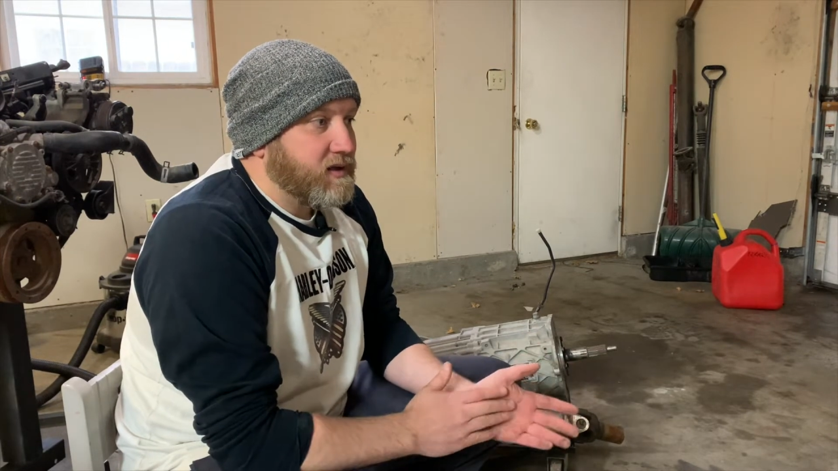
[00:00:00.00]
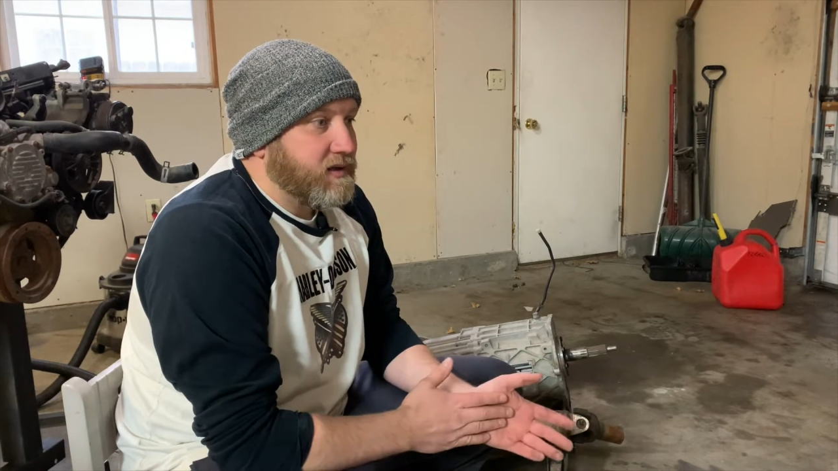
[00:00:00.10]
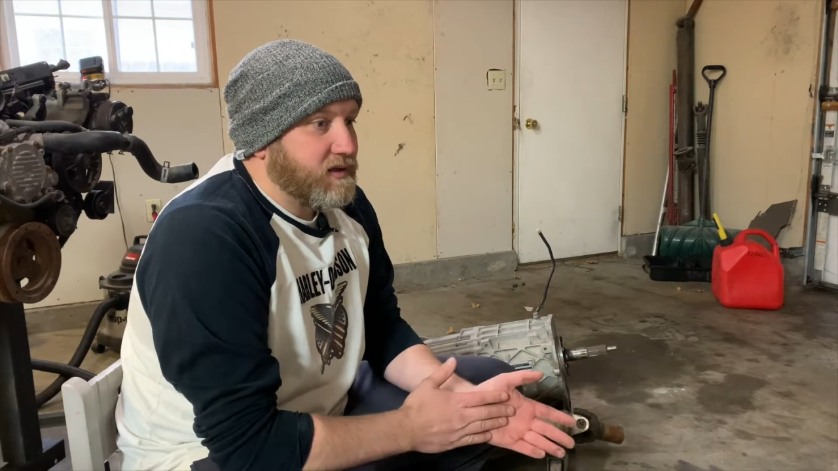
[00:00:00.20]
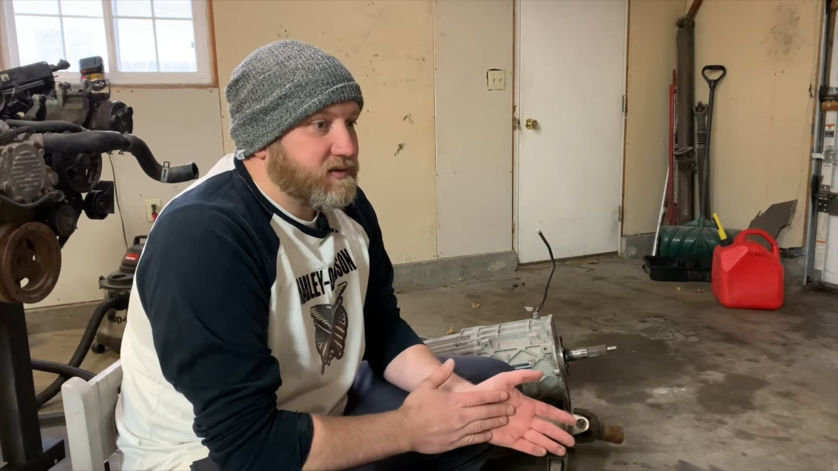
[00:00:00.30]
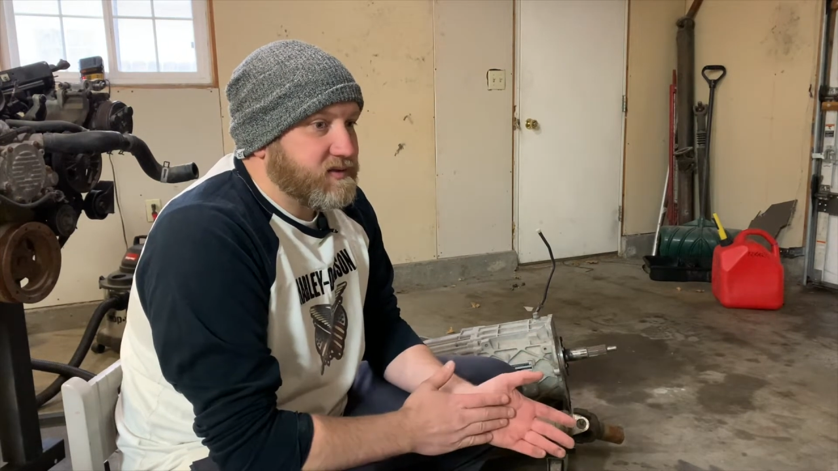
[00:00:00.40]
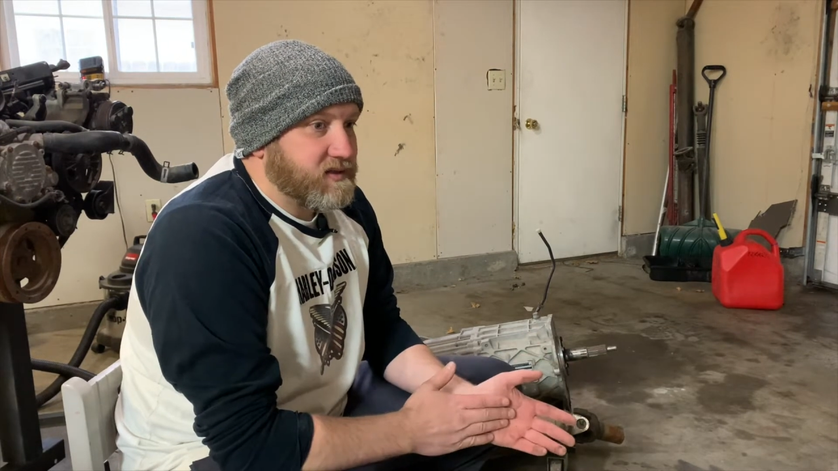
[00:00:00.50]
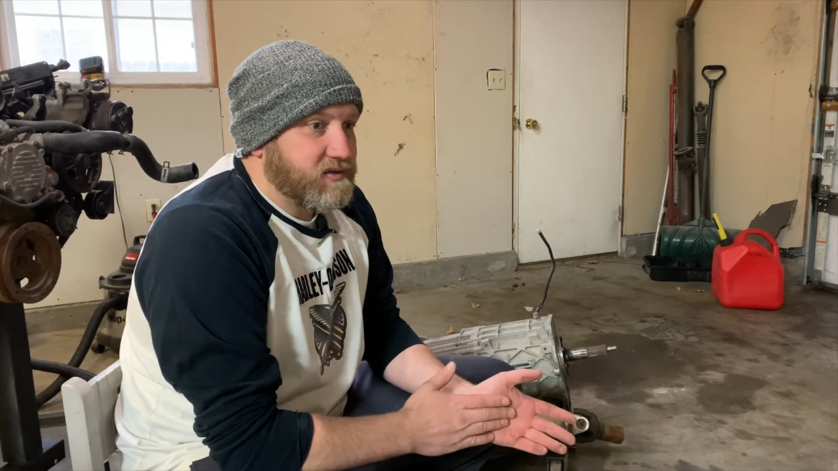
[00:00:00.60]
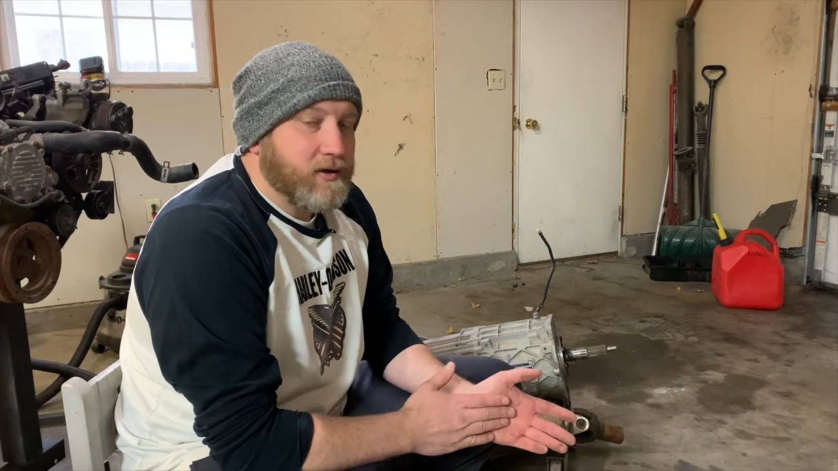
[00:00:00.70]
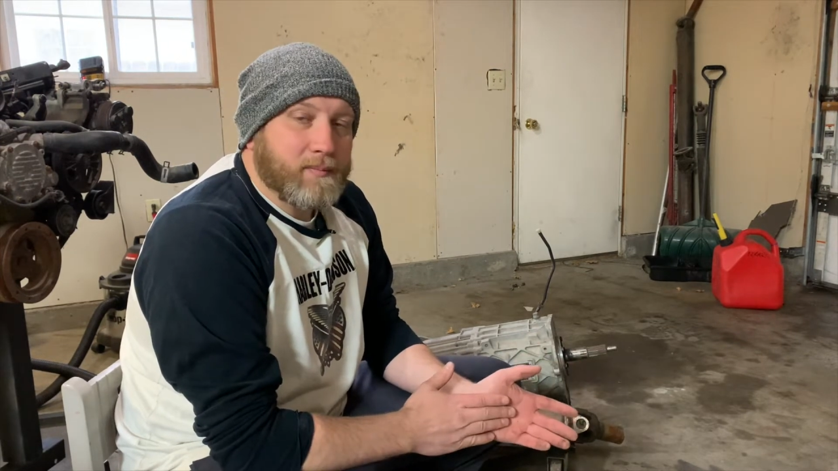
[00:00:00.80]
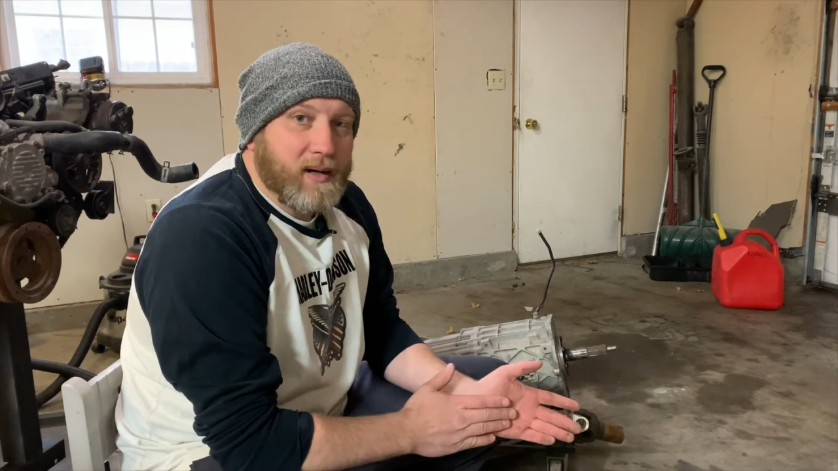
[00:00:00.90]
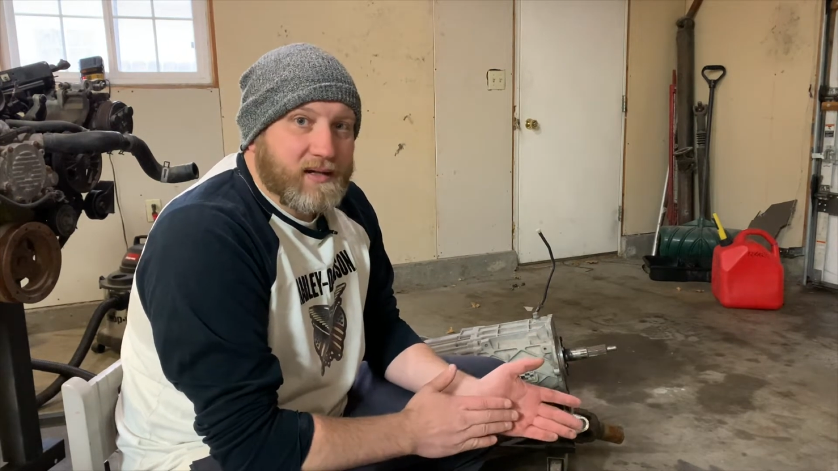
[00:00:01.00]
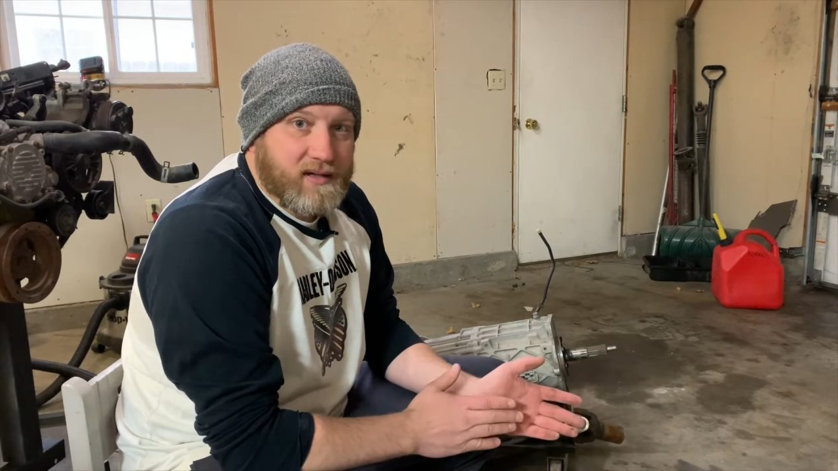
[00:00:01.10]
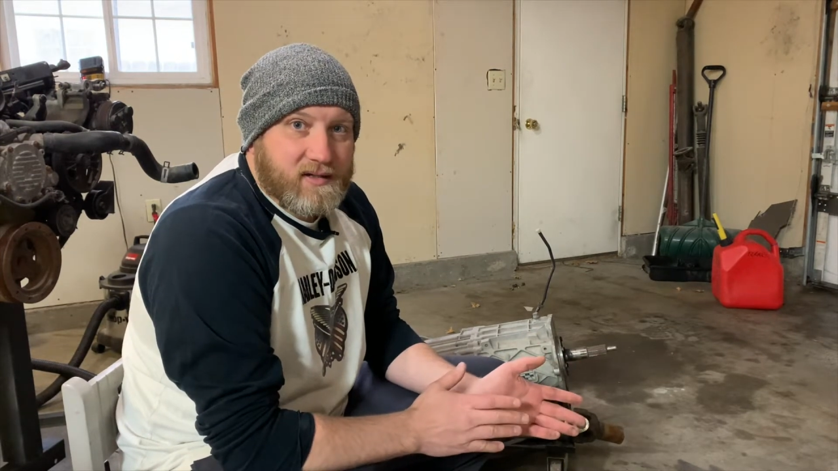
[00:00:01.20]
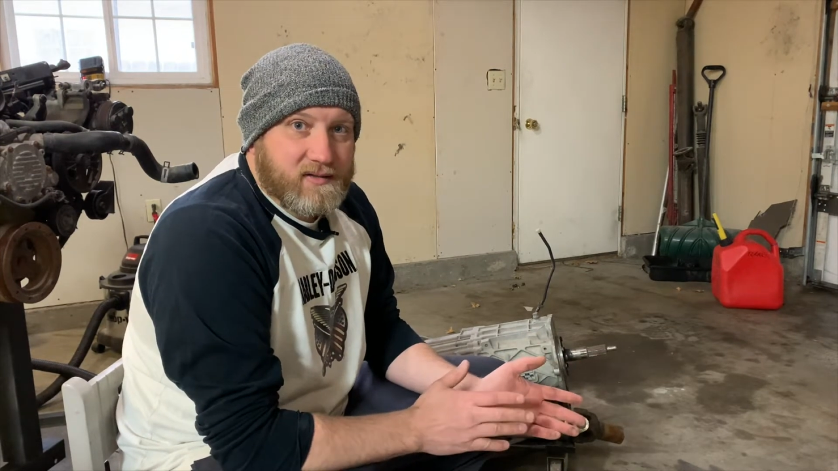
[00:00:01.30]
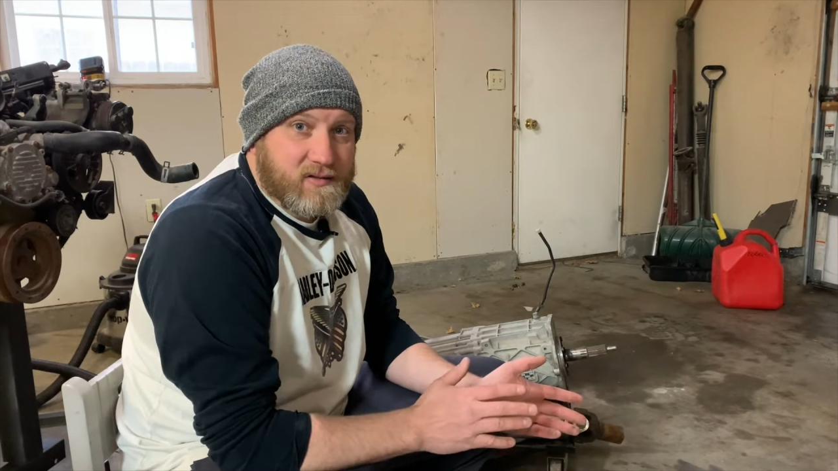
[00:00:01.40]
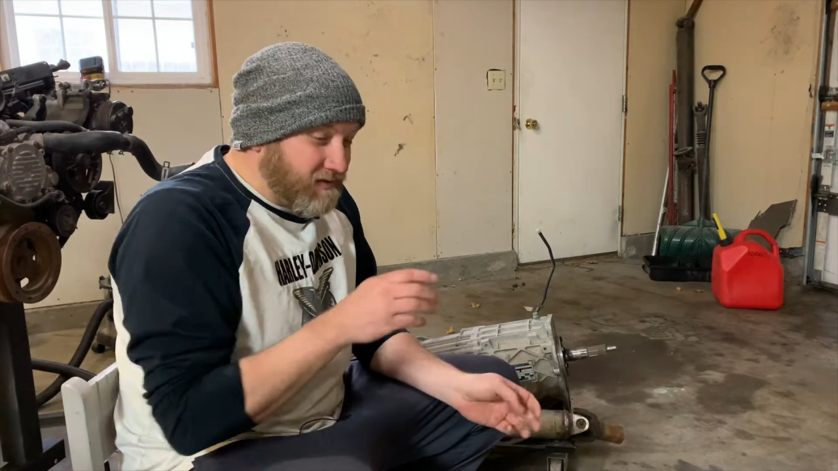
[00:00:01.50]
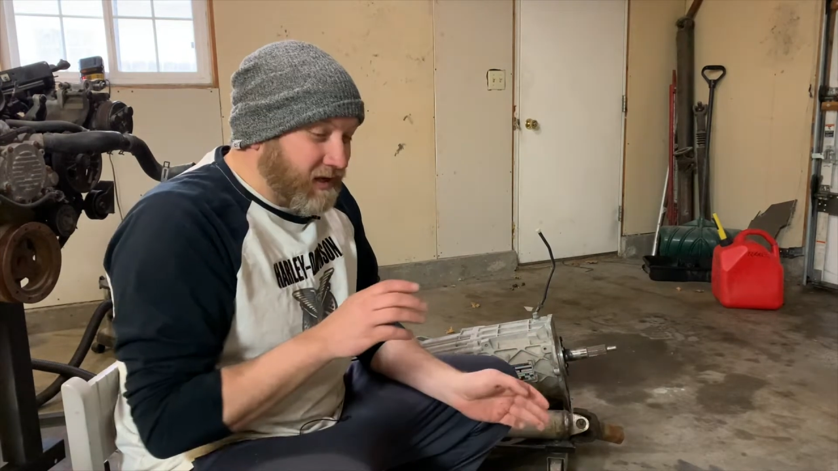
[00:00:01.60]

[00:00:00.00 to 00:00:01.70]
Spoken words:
is in dirt bikings.